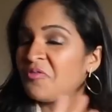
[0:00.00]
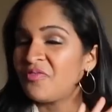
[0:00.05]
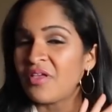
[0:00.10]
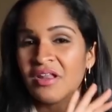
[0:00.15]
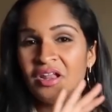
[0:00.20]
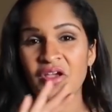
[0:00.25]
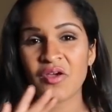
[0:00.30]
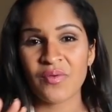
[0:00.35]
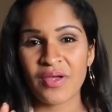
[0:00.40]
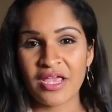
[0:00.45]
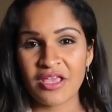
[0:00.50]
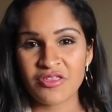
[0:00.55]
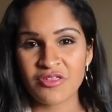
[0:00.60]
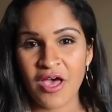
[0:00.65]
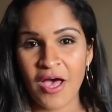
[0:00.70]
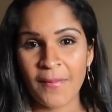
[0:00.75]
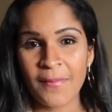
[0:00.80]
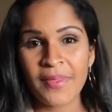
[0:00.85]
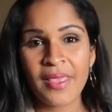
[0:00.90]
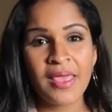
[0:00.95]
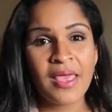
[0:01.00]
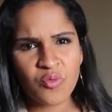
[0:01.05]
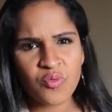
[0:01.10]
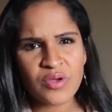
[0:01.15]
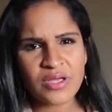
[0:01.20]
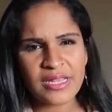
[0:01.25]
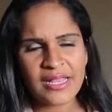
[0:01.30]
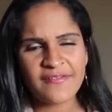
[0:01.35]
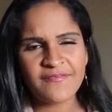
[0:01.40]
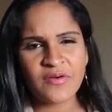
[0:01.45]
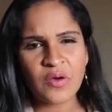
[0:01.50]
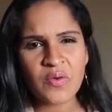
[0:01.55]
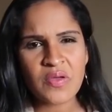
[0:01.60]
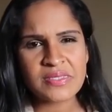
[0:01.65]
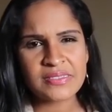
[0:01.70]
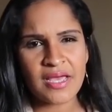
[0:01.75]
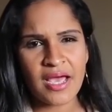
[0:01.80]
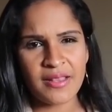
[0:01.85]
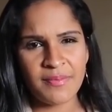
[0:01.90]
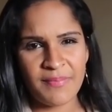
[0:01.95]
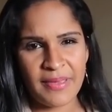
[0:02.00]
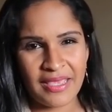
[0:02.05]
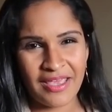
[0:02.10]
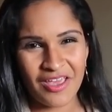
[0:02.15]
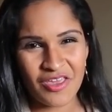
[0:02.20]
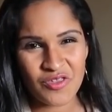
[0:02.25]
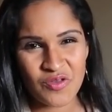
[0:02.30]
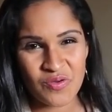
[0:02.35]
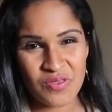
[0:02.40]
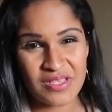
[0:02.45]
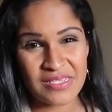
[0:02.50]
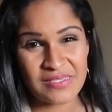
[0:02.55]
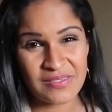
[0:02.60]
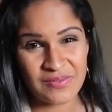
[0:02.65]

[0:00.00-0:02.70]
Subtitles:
you've done a great job. Really focus on making sure the